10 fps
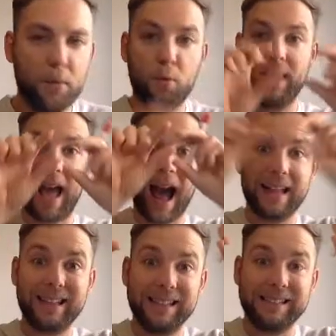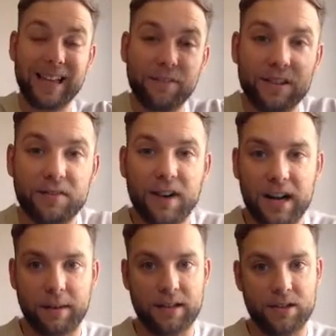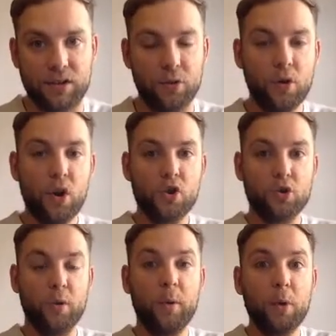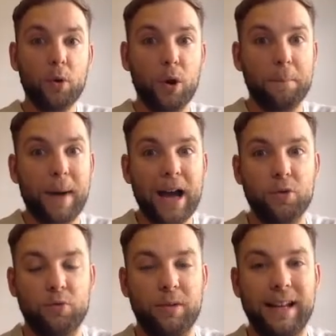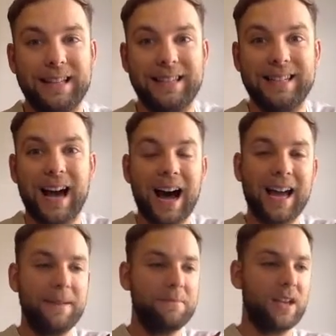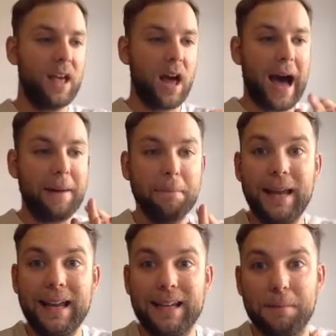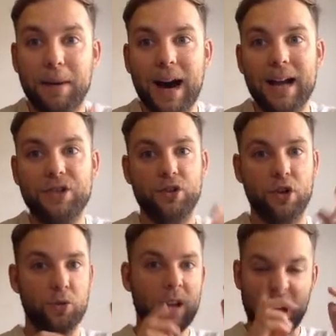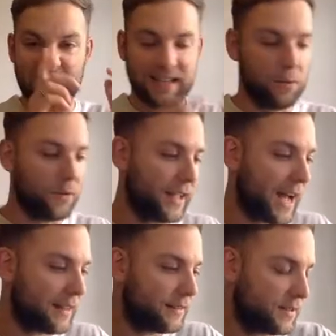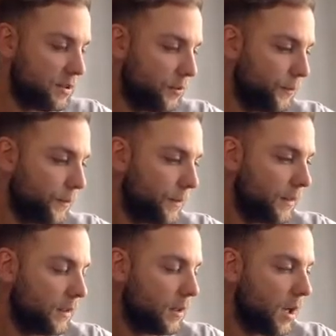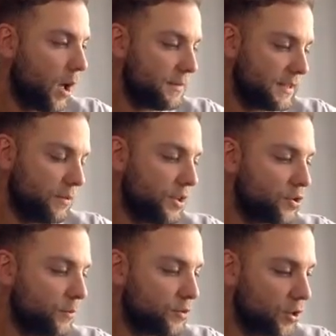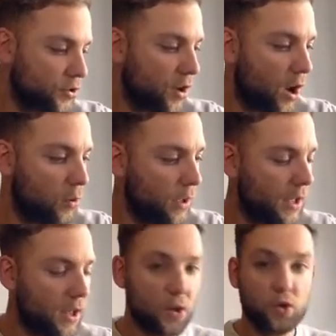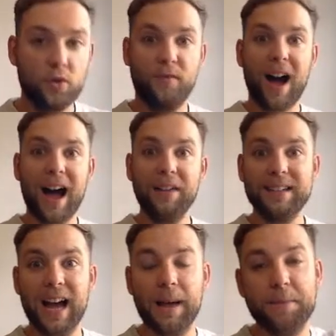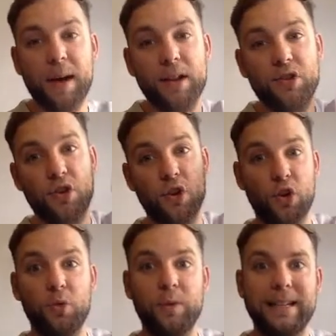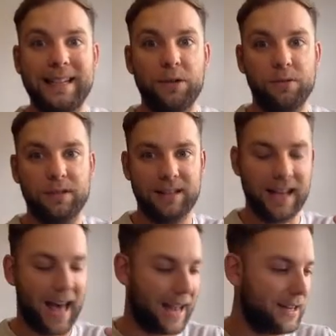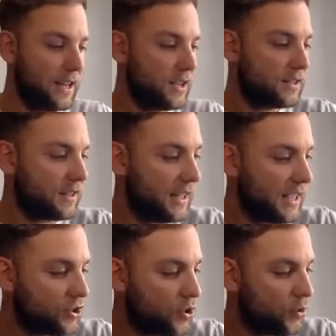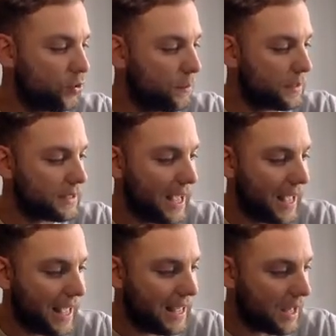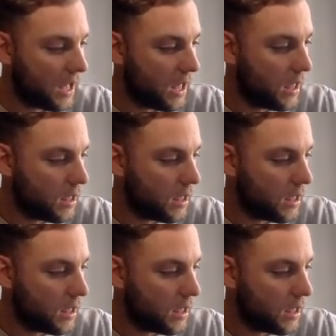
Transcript: we added these together and divided by 2. So if we want to work backwards, we need to times our median by 2 and see what they add to, see what they sum to. So 5 times by 2 is equal to 10. So these 2 numbers here